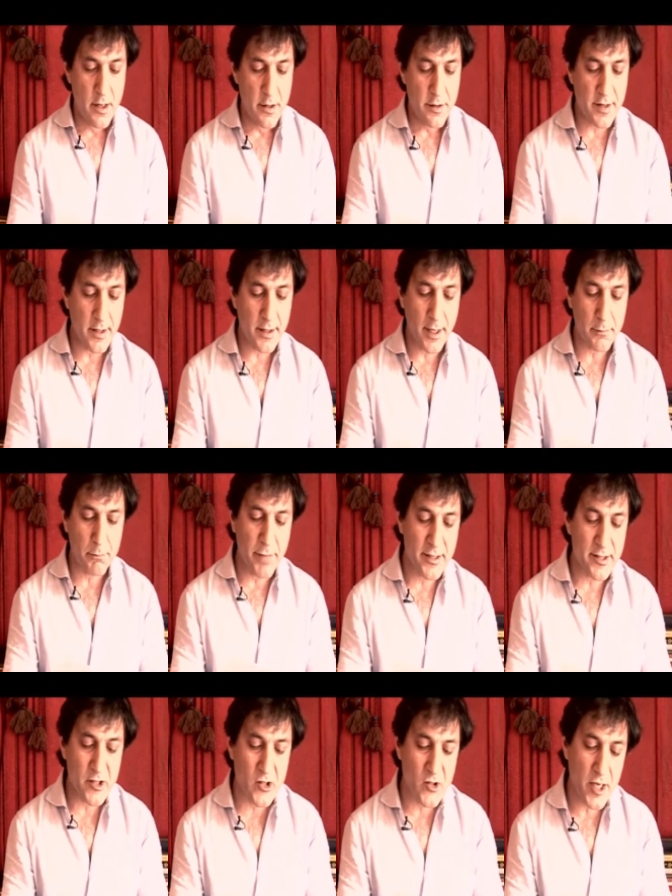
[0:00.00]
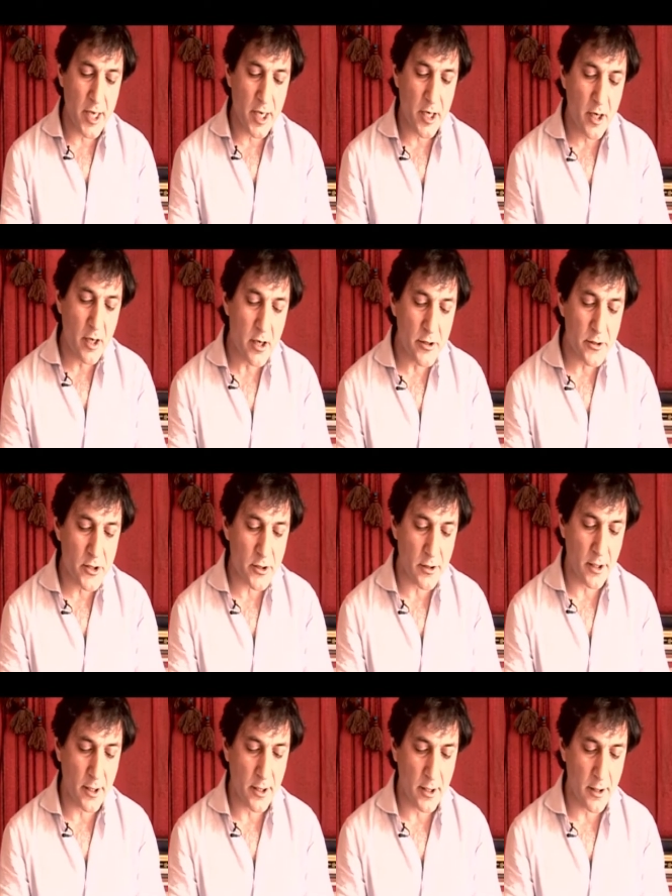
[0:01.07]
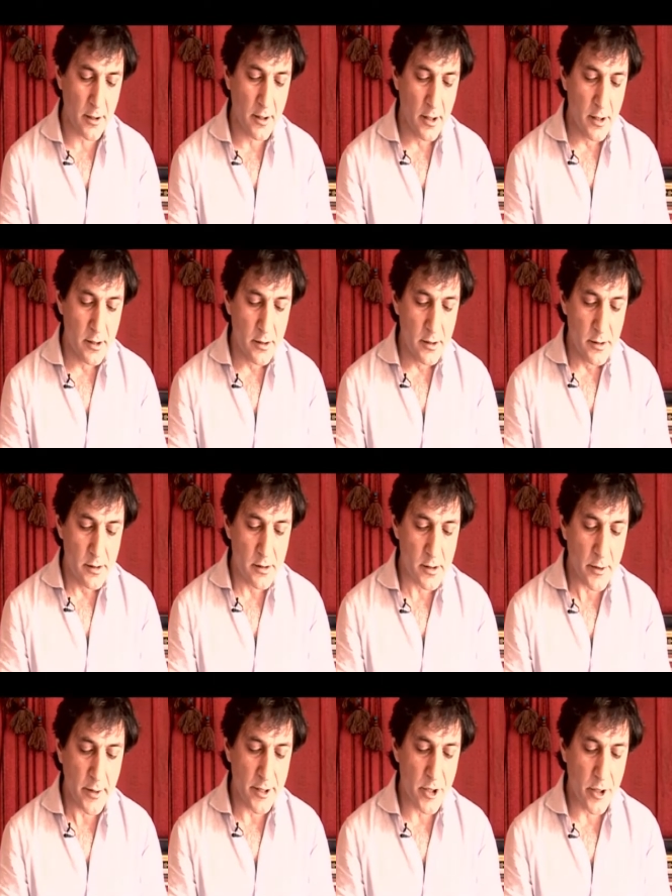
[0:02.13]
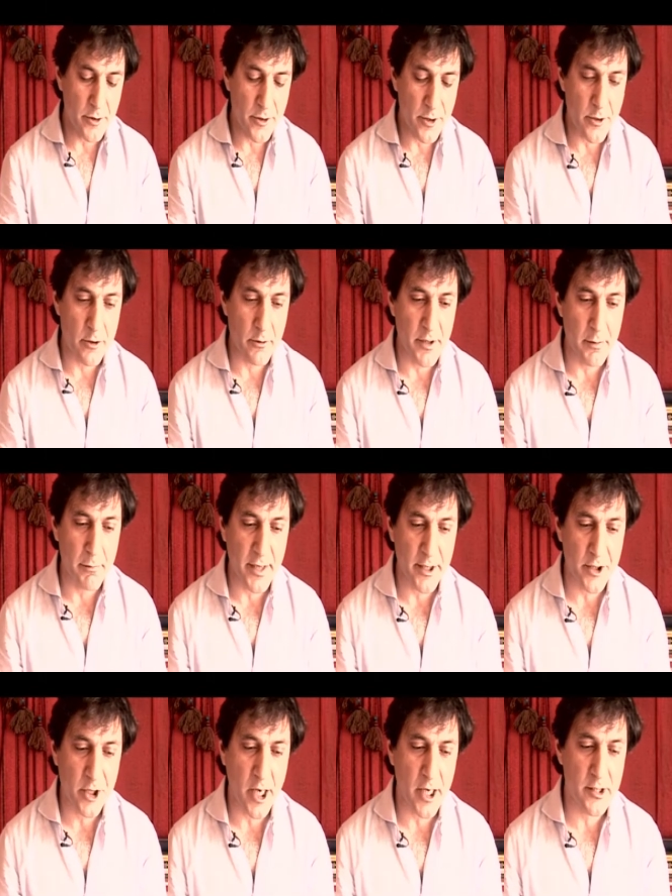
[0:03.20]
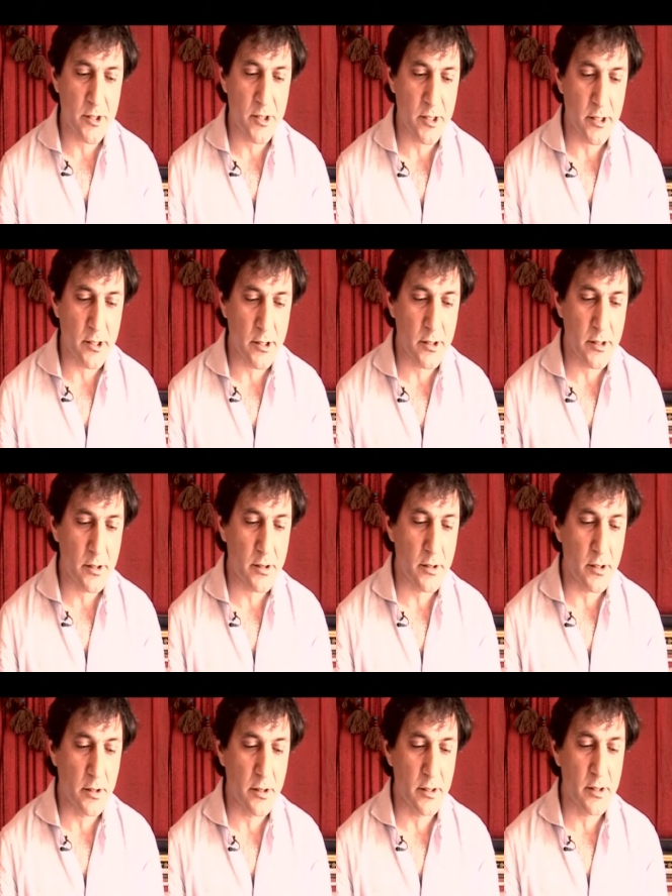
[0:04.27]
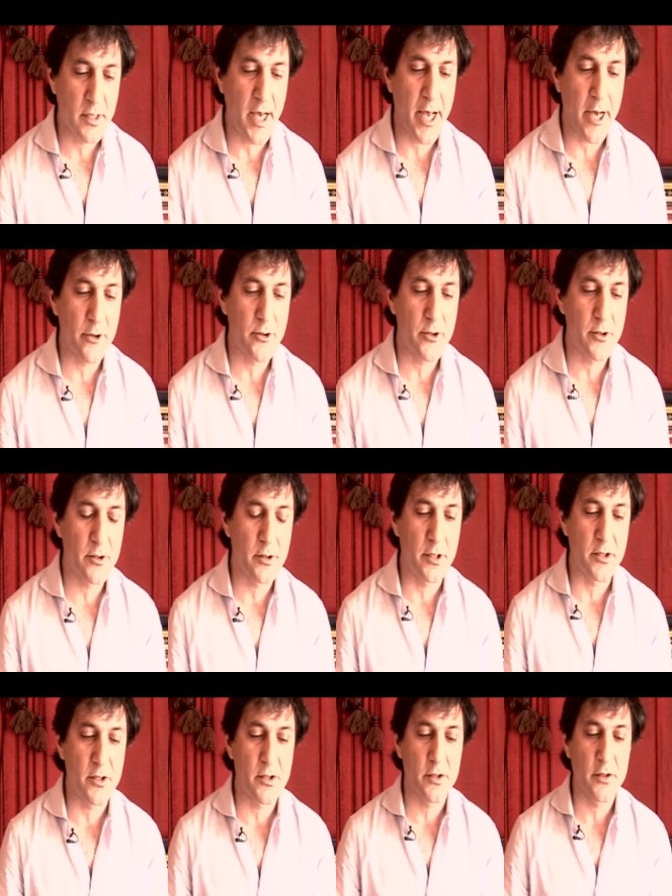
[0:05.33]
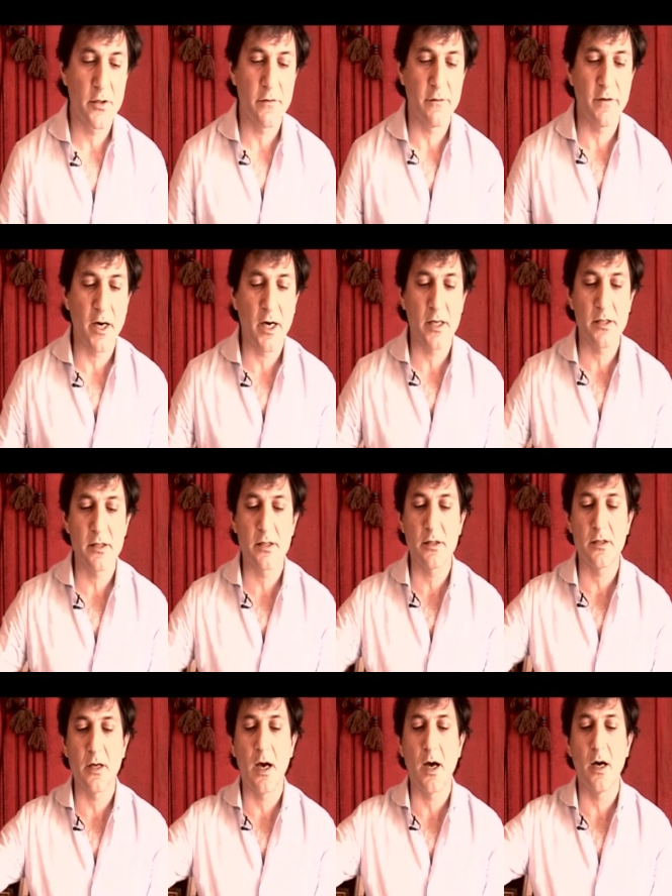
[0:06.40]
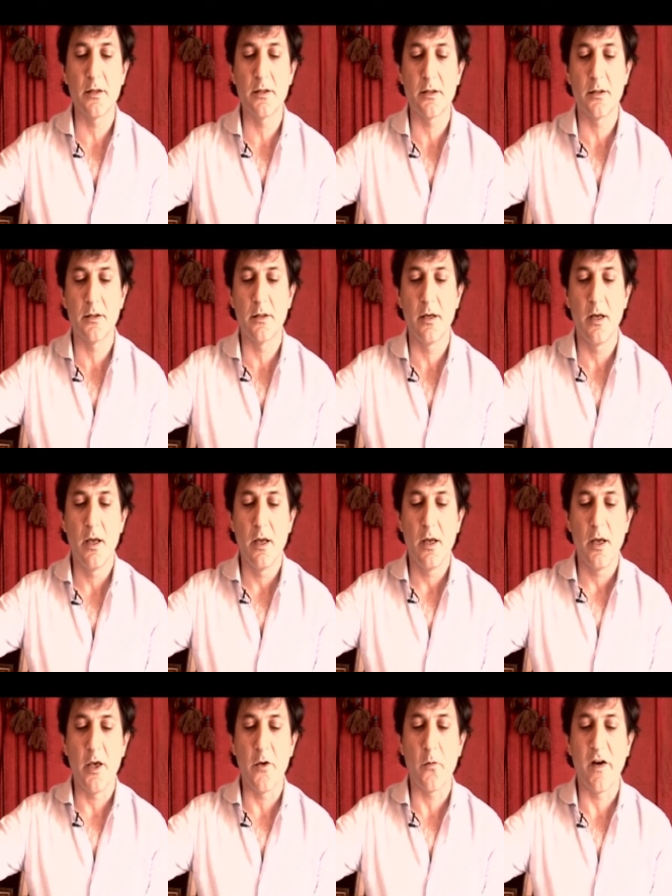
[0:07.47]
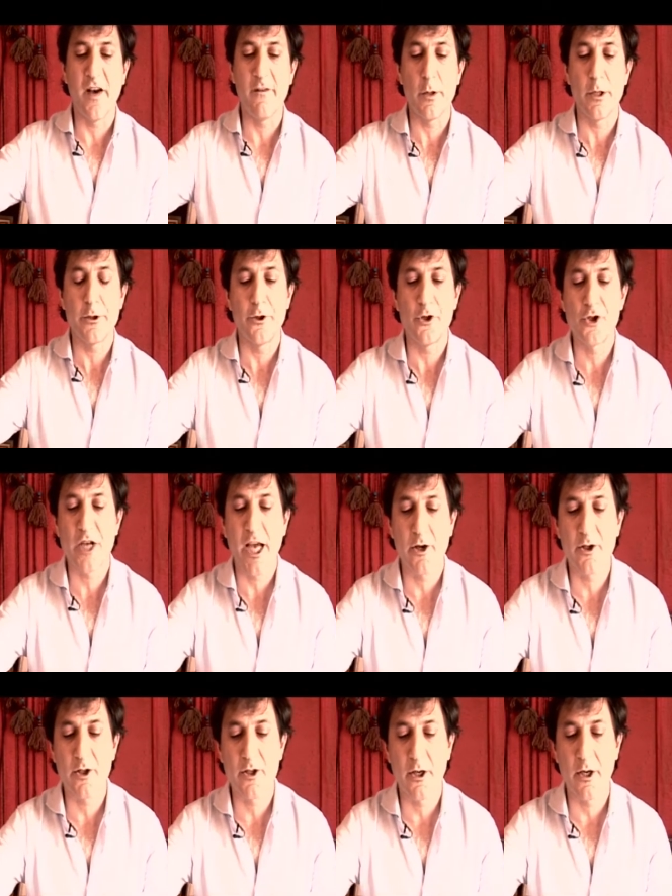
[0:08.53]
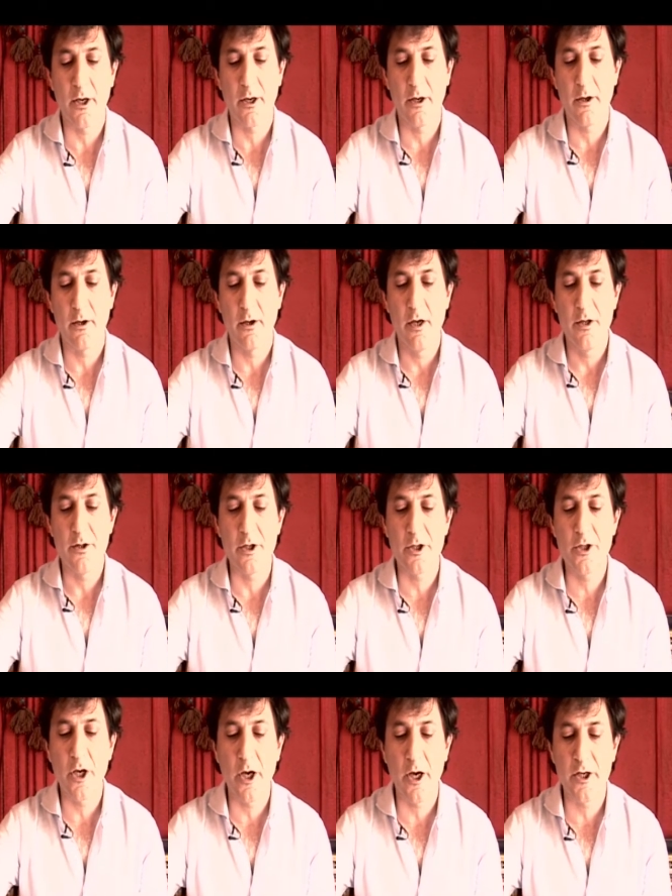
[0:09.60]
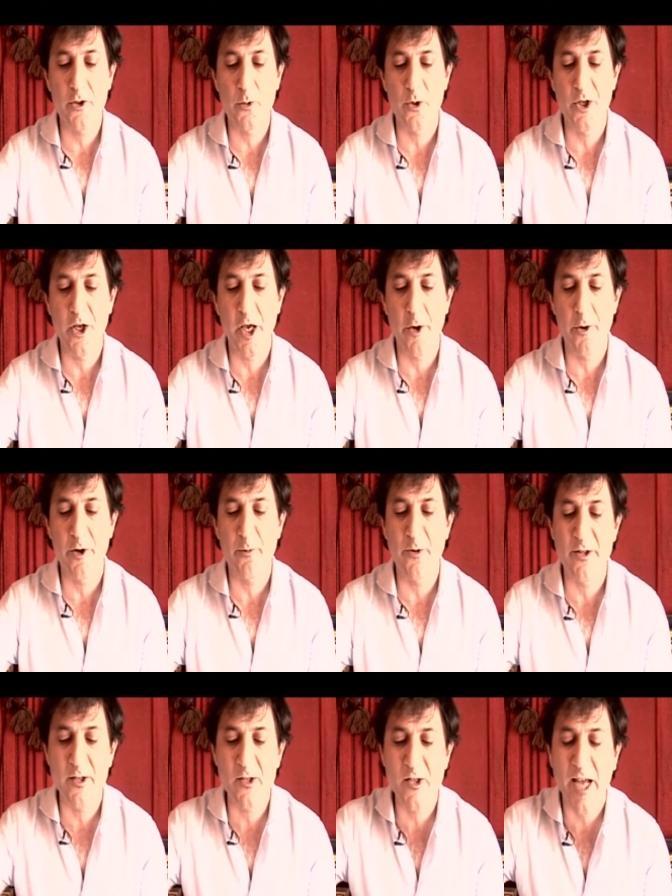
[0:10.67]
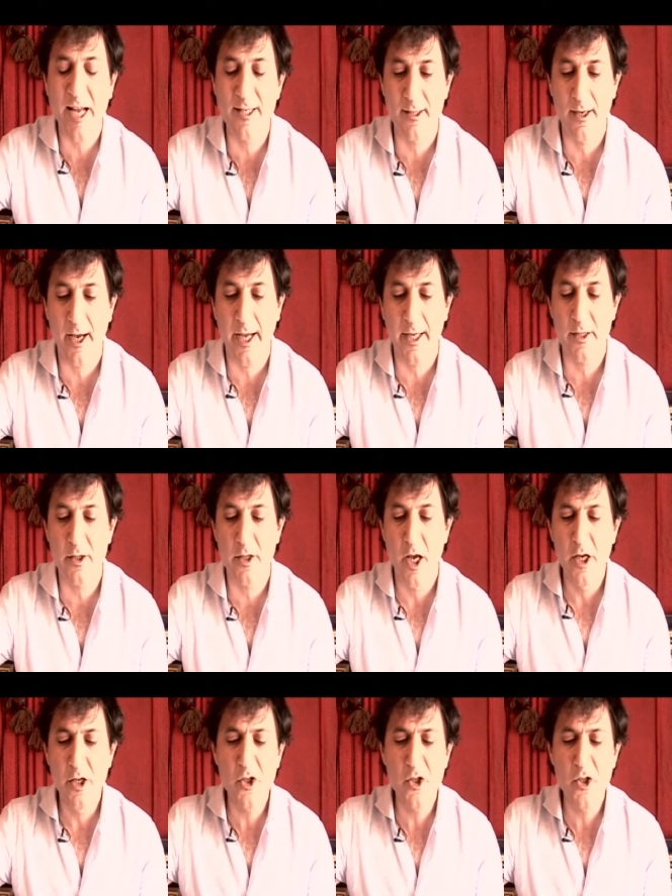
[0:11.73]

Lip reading: Think I'd better stay close to her so I don't ruin my chances in this house, this vast garden. If I were to shout at her, the Turks would hear it with the satellites.